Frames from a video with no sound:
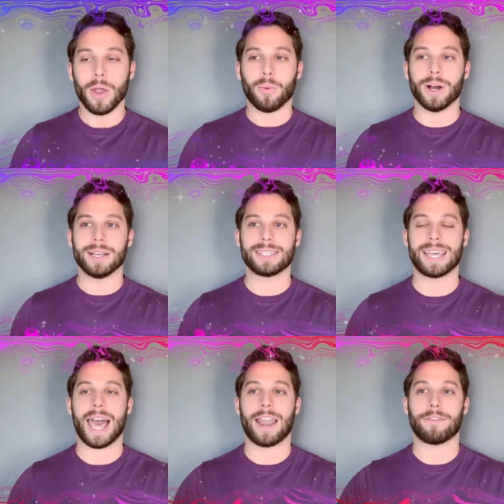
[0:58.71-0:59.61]
was
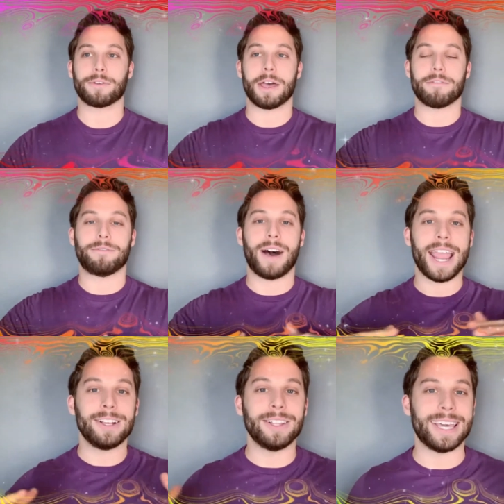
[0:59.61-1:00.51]
that for that
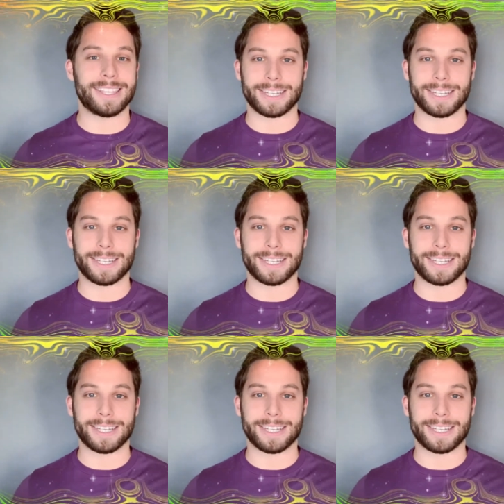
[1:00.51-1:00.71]
final It's